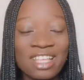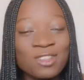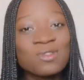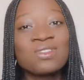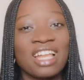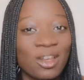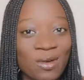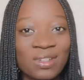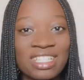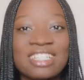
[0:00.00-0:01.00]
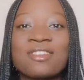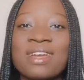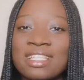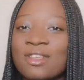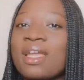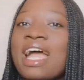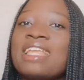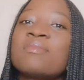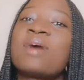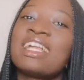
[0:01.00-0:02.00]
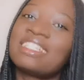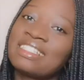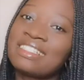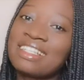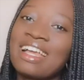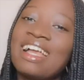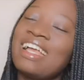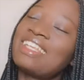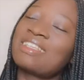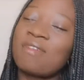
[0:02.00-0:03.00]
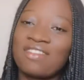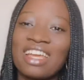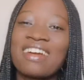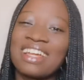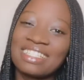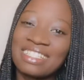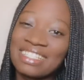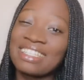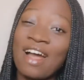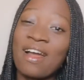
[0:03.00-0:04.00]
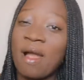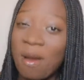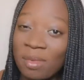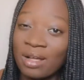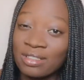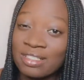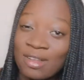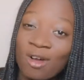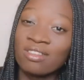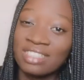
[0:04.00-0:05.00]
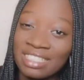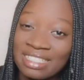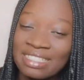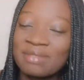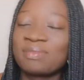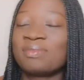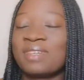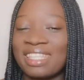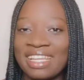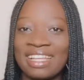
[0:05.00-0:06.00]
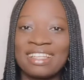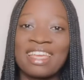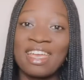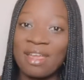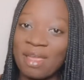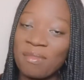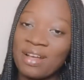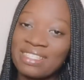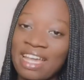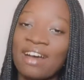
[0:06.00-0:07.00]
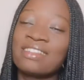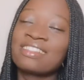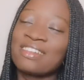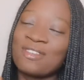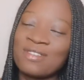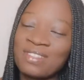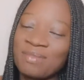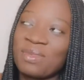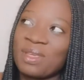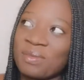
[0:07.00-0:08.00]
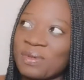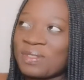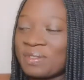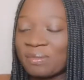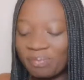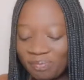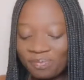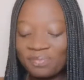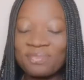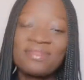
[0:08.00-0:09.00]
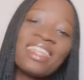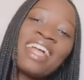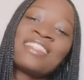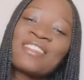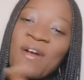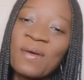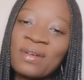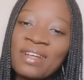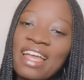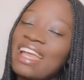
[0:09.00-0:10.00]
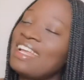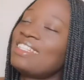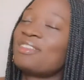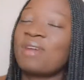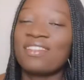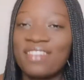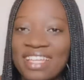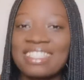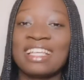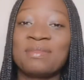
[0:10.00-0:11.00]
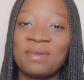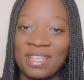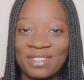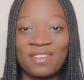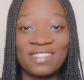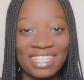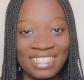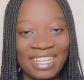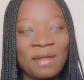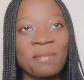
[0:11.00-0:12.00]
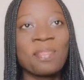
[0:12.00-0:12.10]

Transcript: school alone is crazy, so you can imagine some of the crazy things that will come out of it, but then it brought out good people too. So to my first experience of the day.